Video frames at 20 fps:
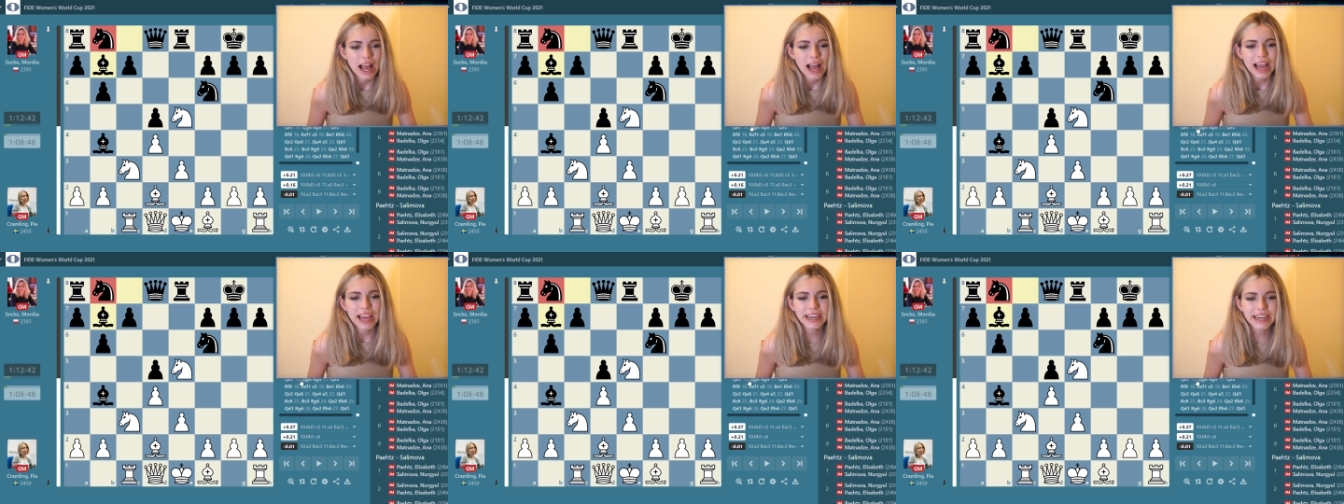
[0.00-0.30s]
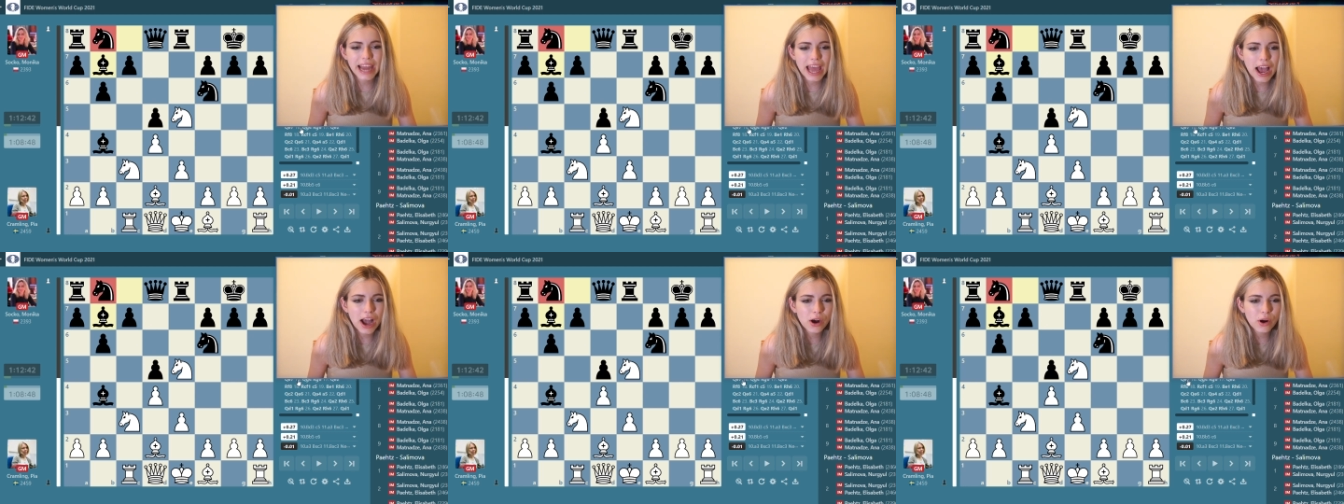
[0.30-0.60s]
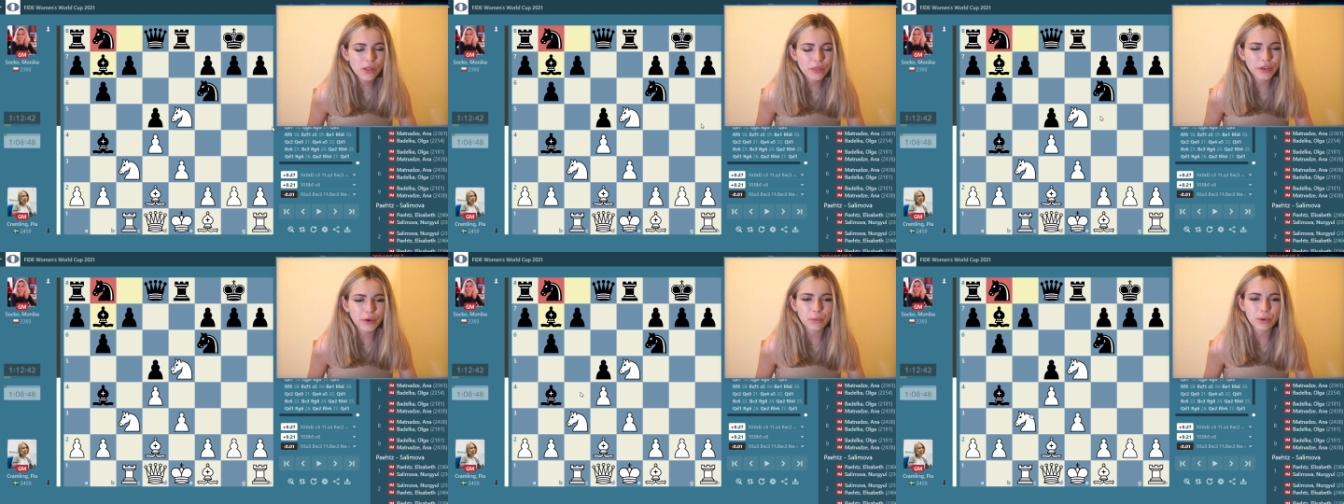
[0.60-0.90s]
And
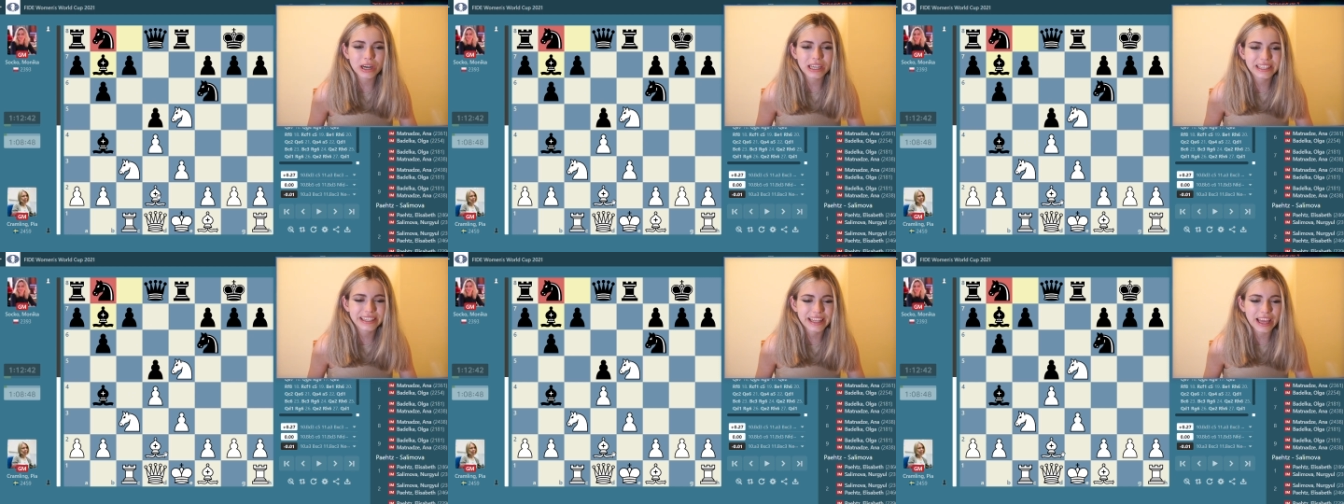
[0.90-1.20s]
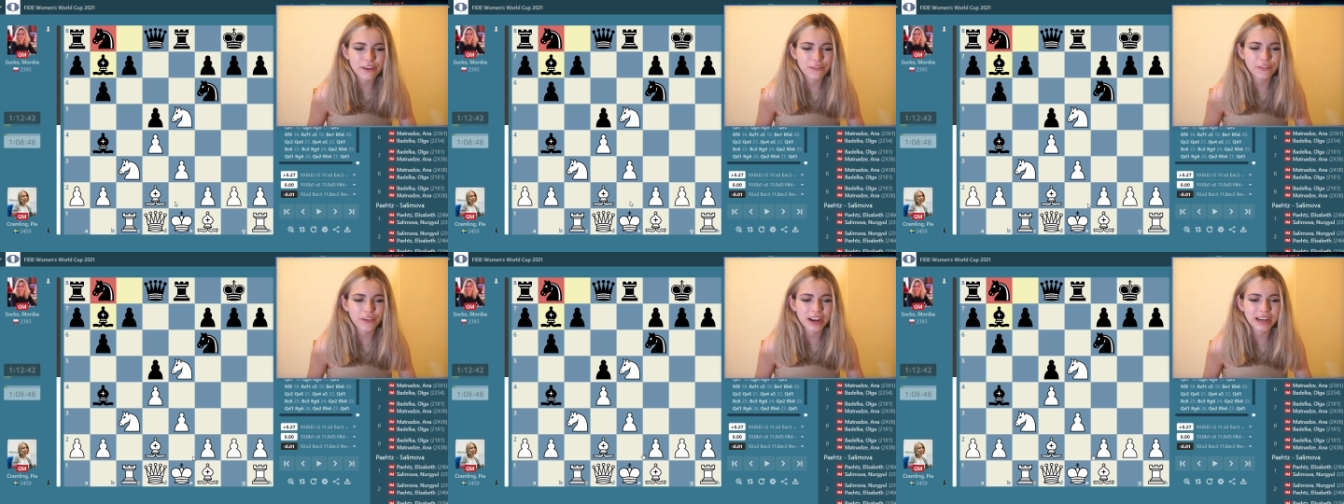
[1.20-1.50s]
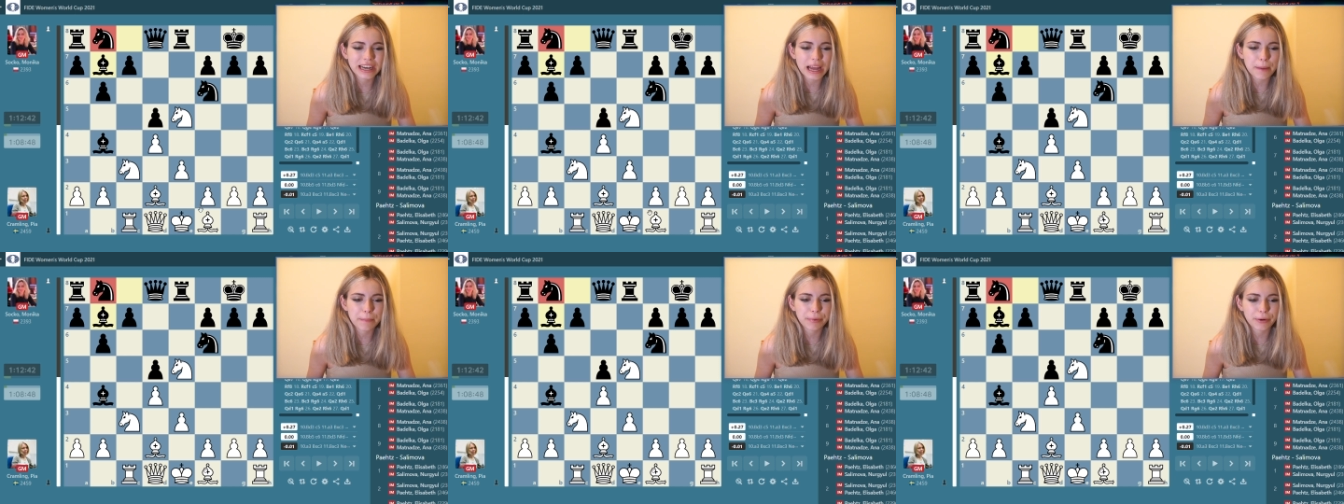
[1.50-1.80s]
now there were
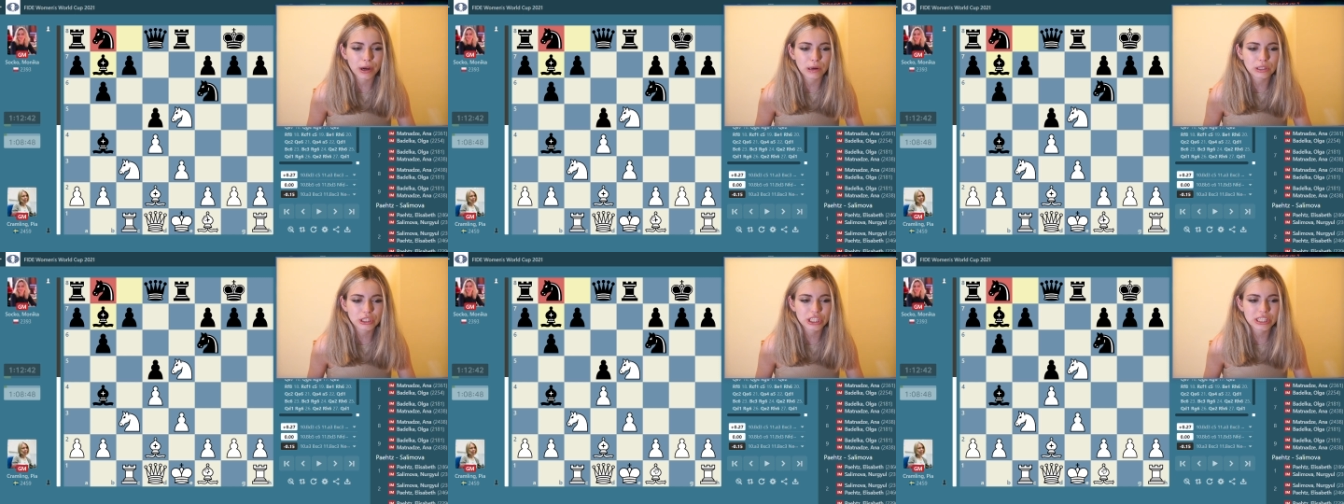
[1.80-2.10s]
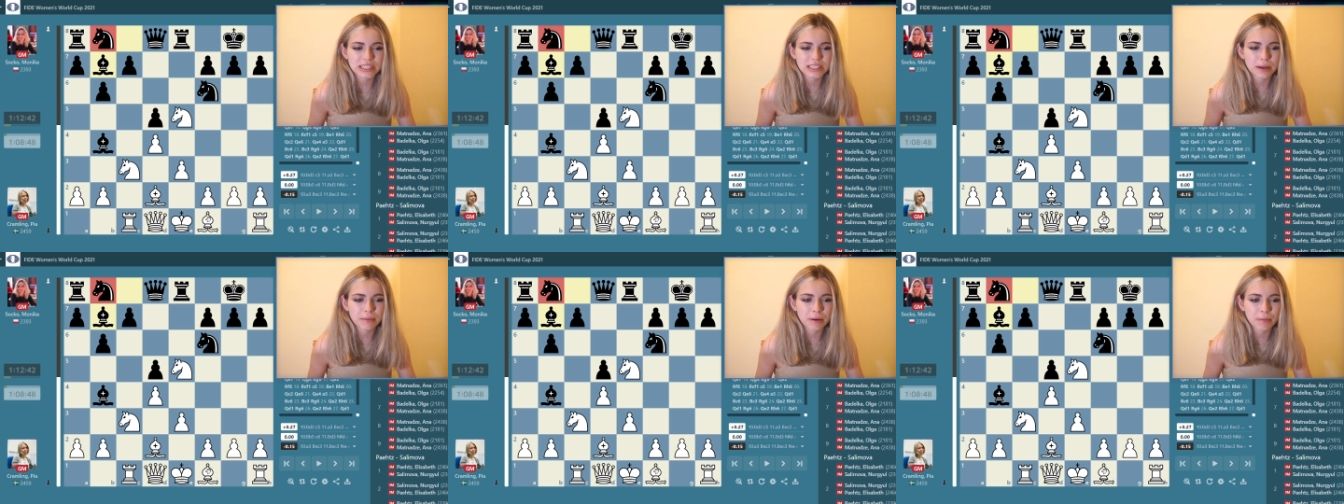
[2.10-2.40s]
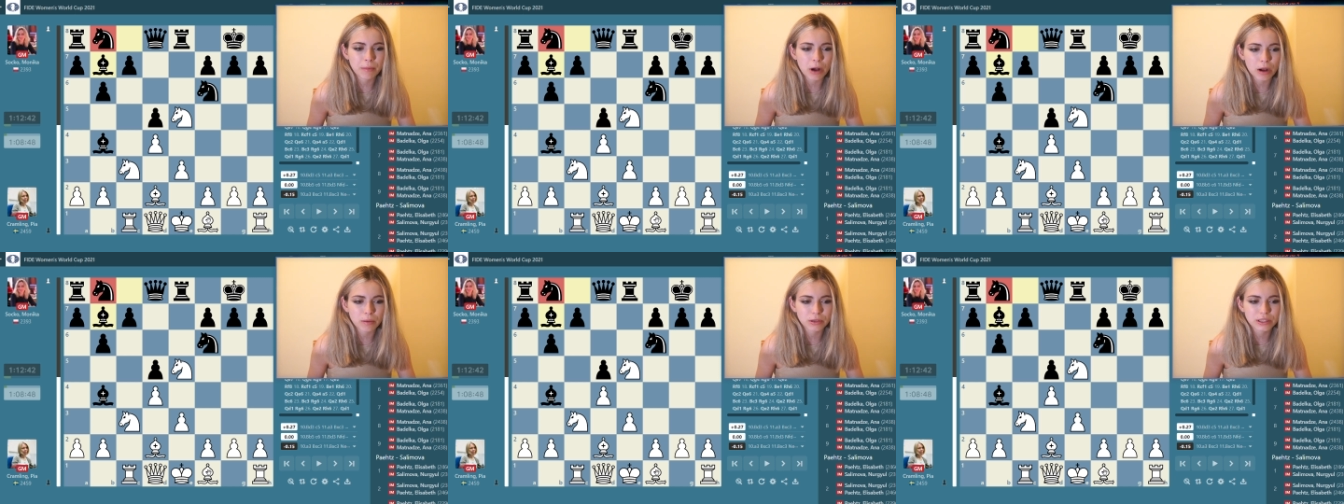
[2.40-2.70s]
different approaches that my
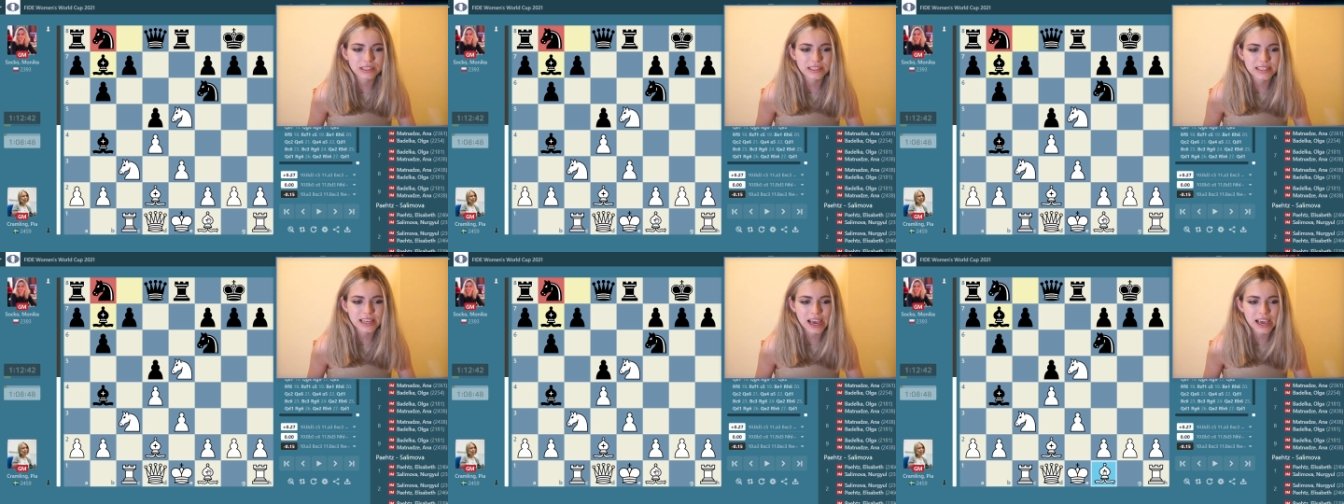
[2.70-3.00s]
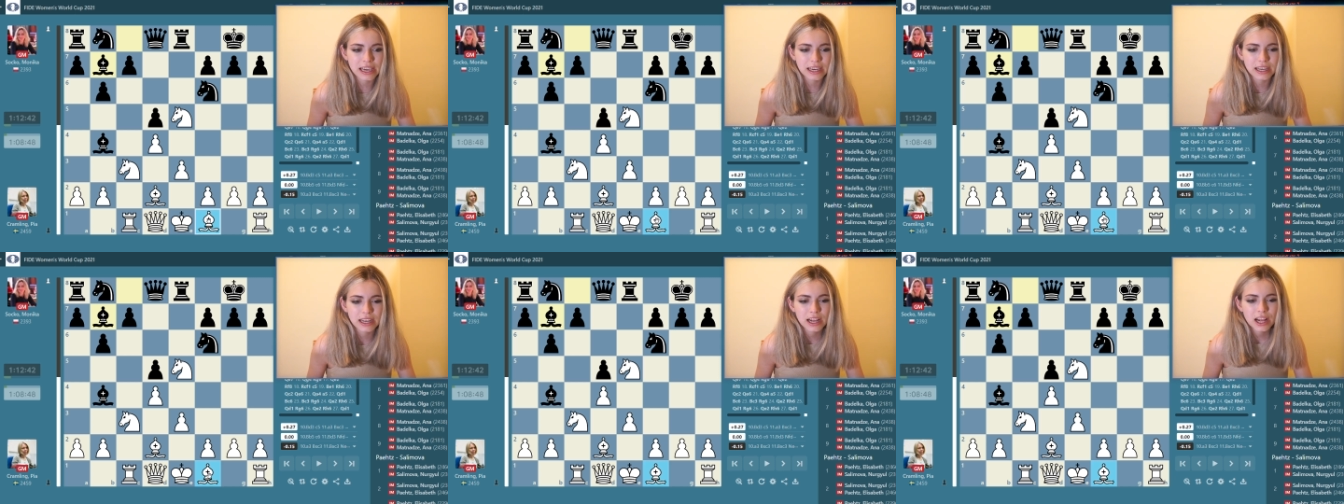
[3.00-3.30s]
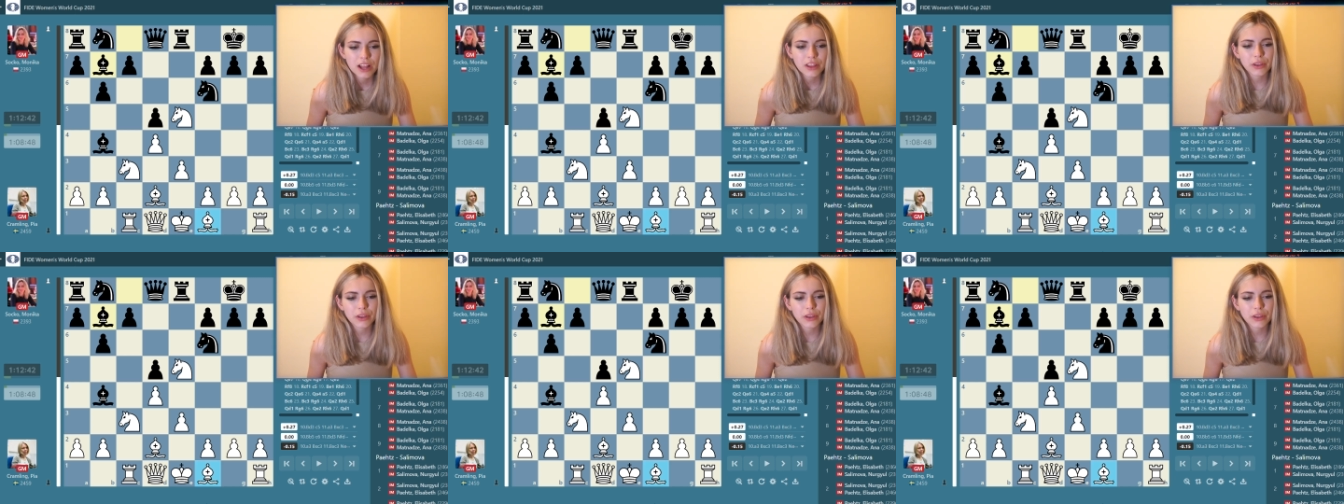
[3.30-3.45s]
mom could take.